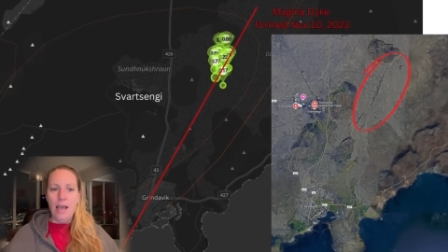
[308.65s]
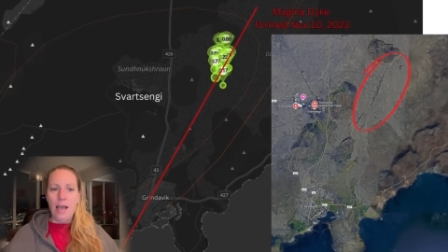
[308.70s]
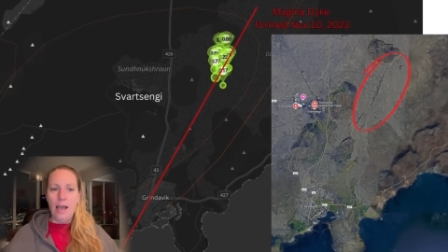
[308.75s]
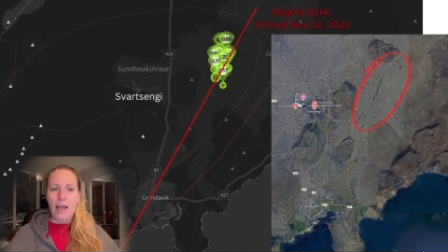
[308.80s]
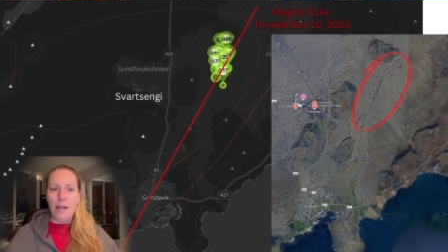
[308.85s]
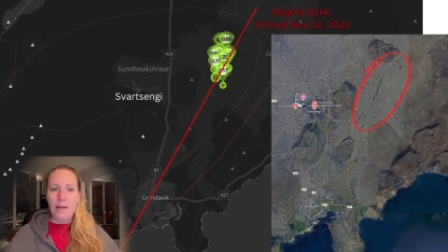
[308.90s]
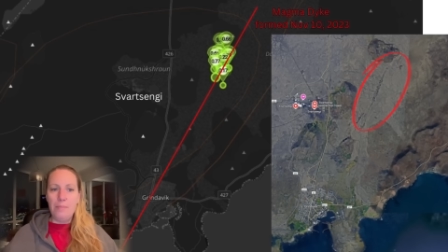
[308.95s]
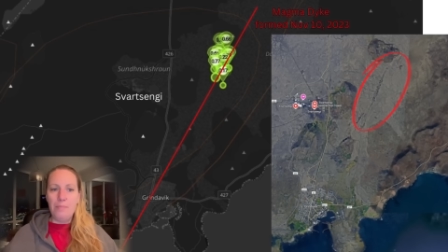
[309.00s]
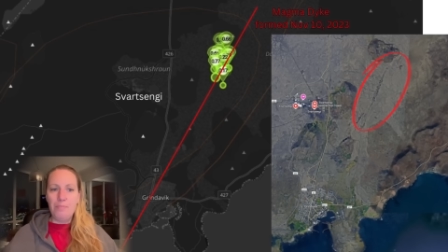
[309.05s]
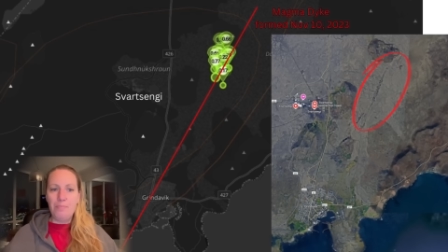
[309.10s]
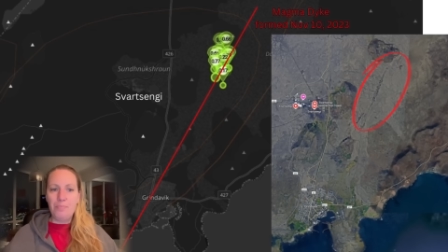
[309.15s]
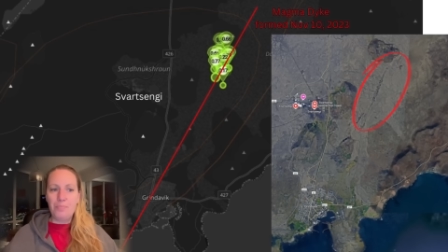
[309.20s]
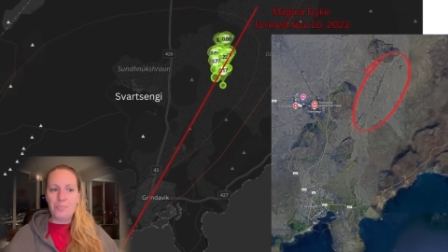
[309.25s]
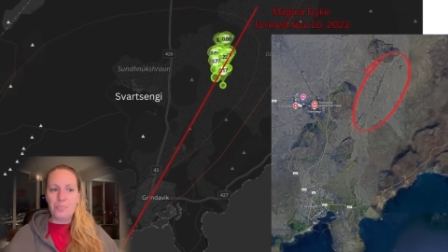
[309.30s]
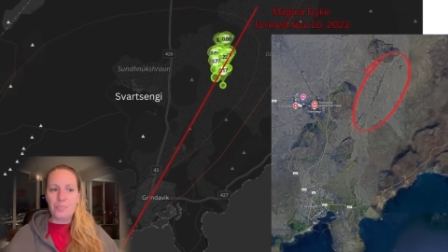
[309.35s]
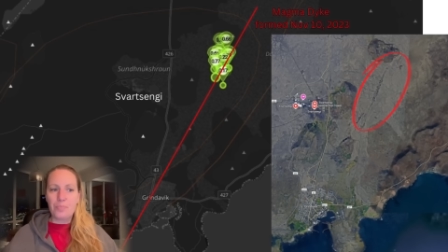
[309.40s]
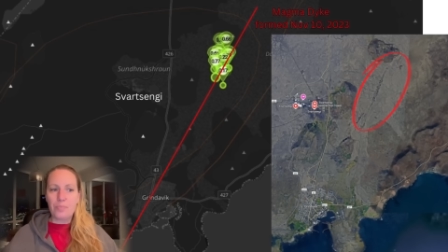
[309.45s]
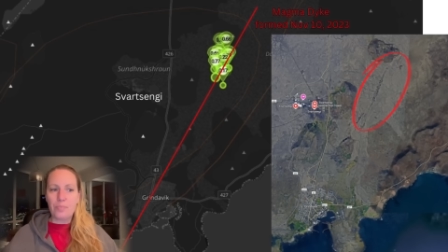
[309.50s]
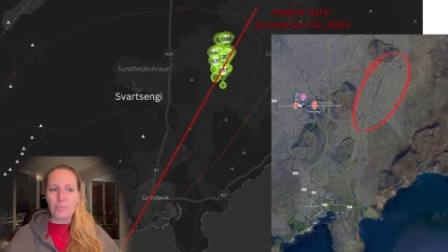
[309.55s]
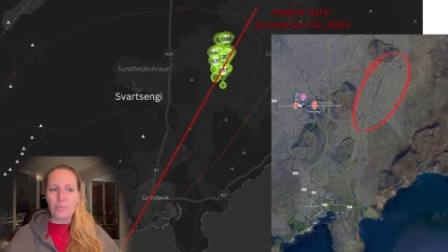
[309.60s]

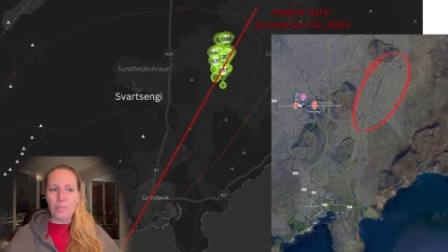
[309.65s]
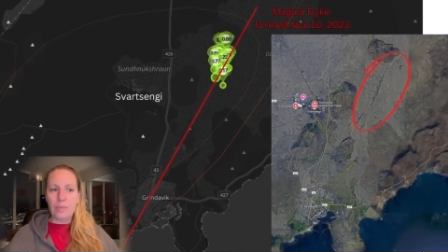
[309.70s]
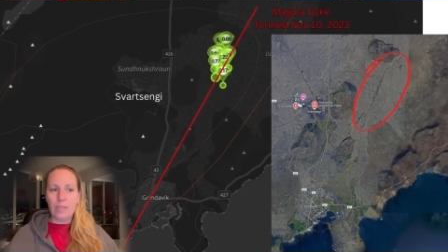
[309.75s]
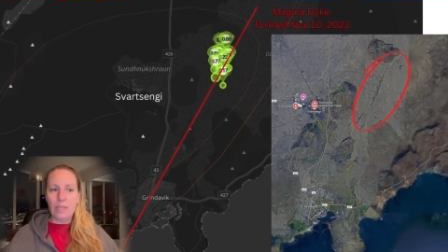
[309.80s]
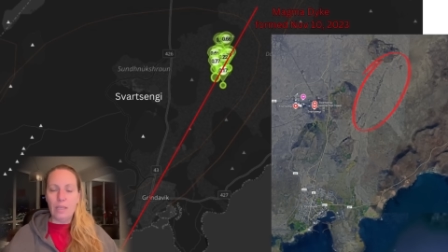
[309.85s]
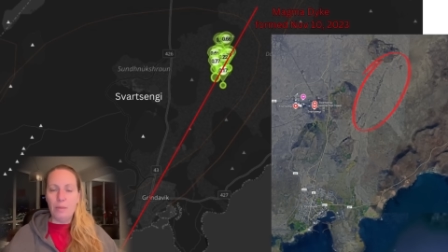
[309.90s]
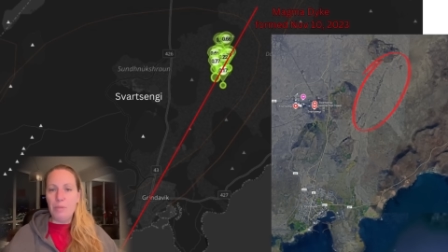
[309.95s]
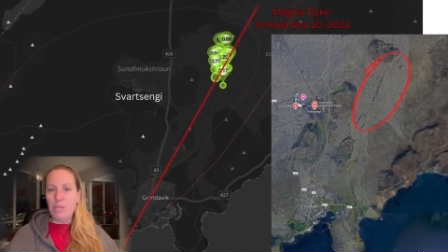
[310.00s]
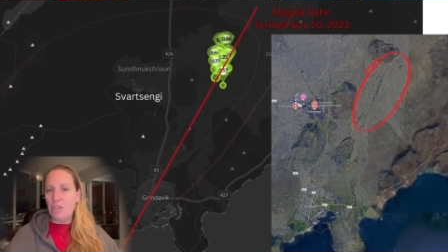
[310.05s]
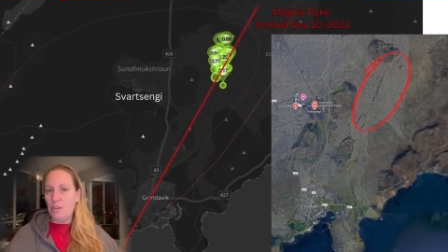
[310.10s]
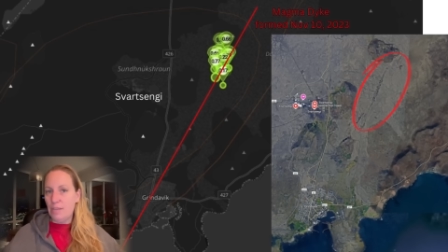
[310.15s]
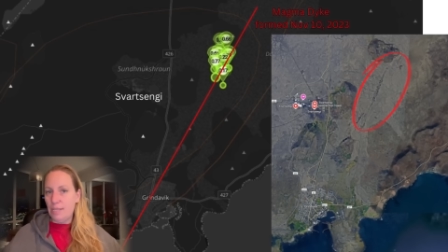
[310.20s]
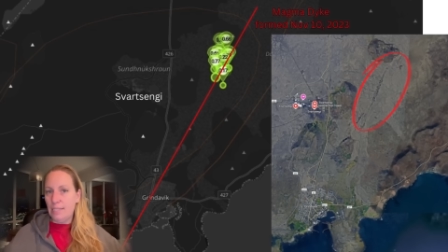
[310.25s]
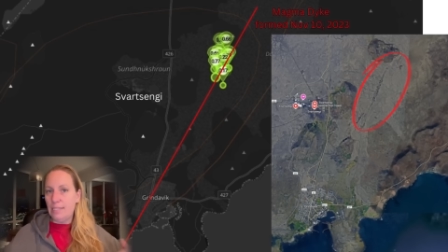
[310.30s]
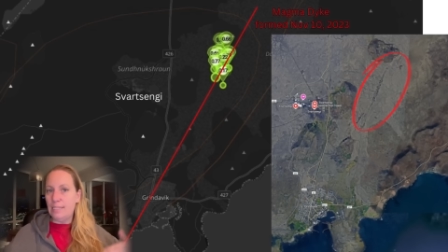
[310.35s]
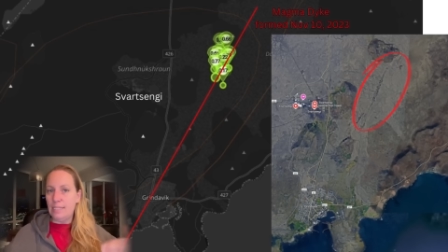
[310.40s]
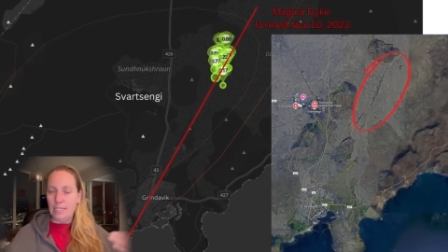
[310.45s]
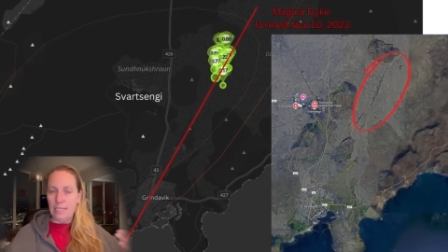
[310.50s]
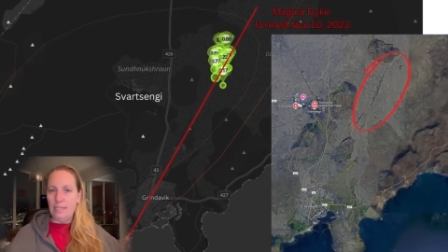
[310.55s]
Um, because